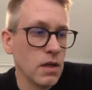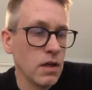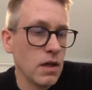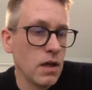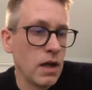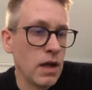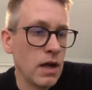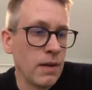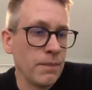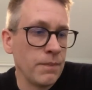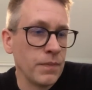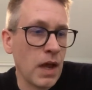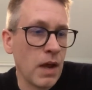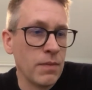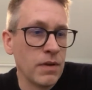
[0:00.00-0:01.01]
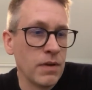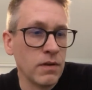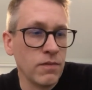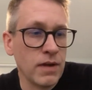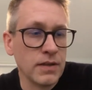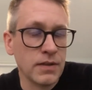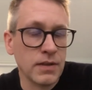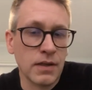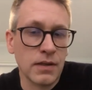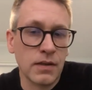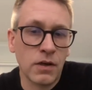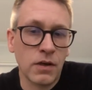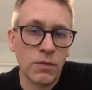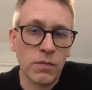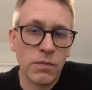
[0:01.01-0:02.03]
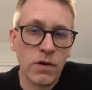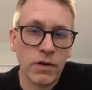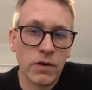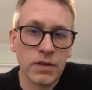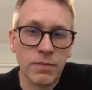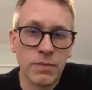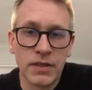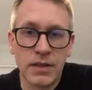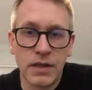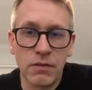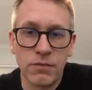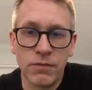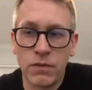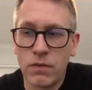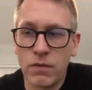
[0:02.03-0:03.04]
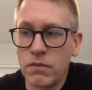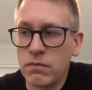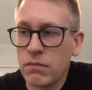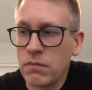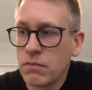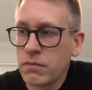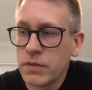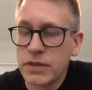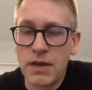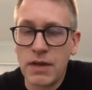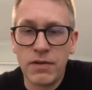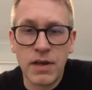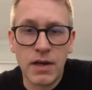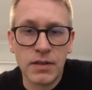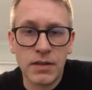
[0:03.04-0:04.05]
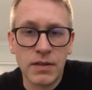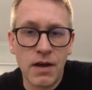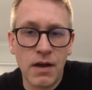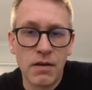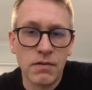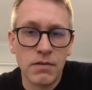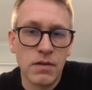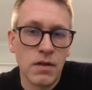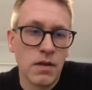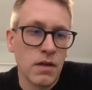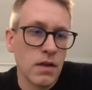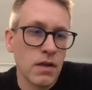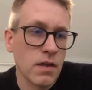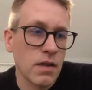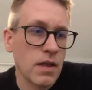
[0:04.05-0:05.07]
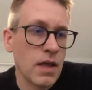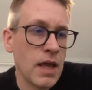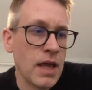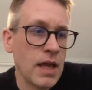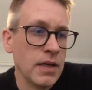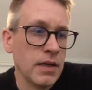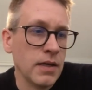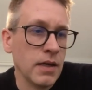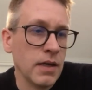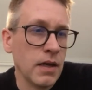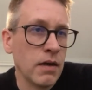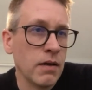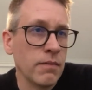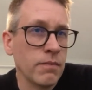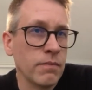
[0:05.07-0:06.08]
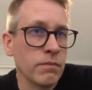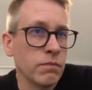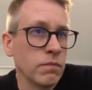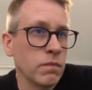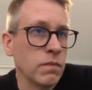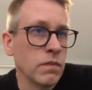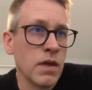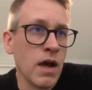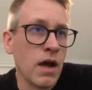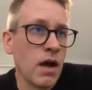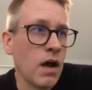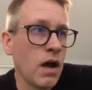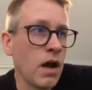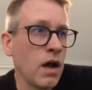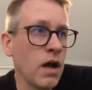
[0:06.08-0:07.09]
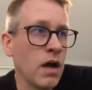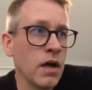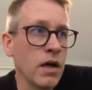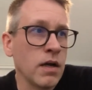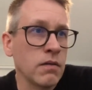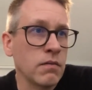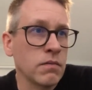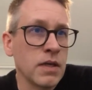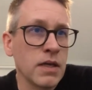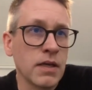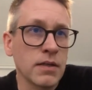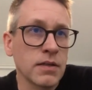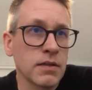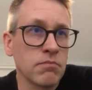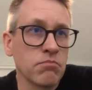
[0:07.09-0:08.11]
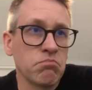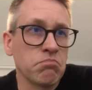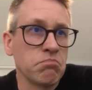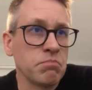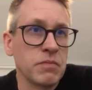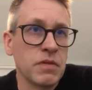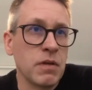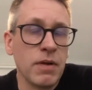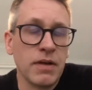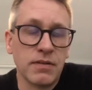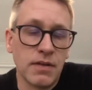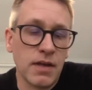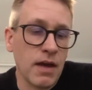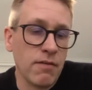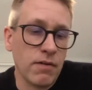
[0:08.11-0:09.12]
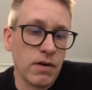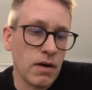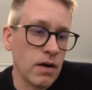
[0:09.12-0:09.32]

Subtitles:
I've been investing in the crypto markets myself for 7 years now. And I think it's the best thing ever.